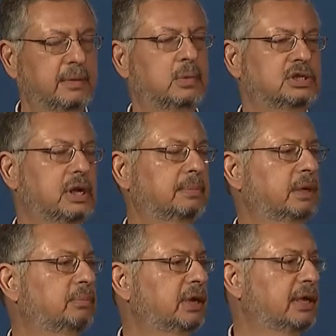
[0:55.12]
which I'm
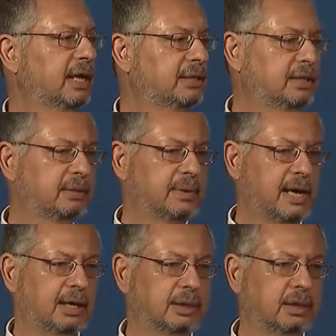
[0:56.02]
going to bring that theme
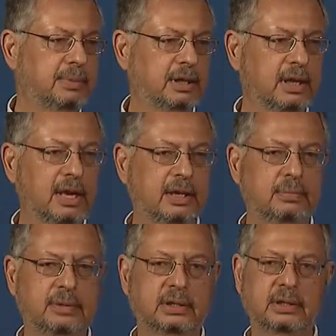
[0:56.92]
back a little bit later
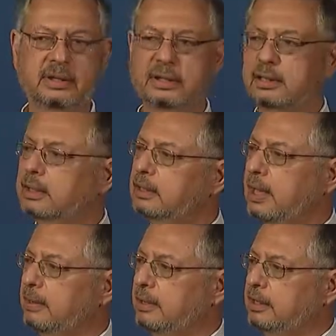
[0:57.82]
because it
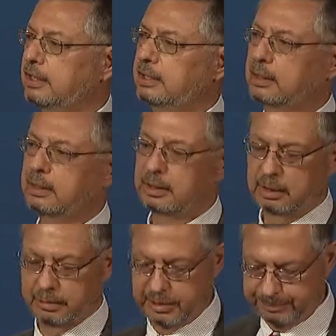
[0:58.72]
got me thinking a
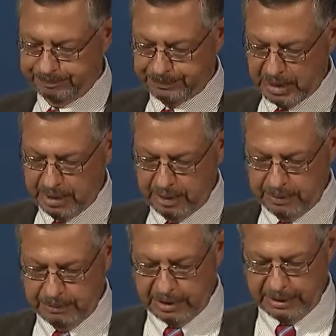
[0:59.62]
little bit.
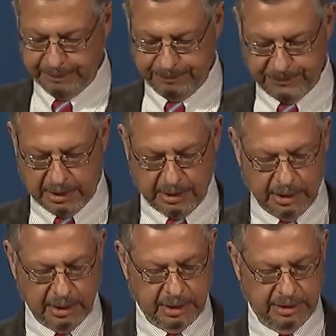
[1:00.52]
But
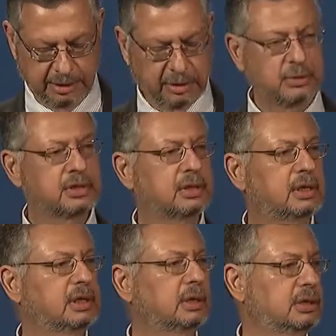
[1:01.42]
those are
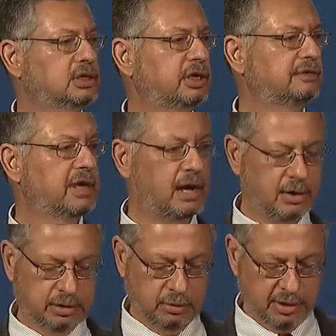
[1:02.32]
the chief
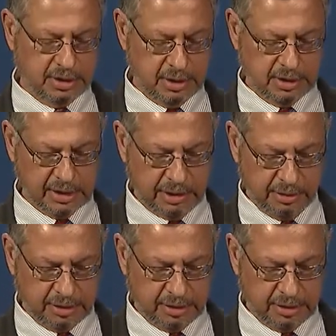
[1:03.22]
characteristics that you'll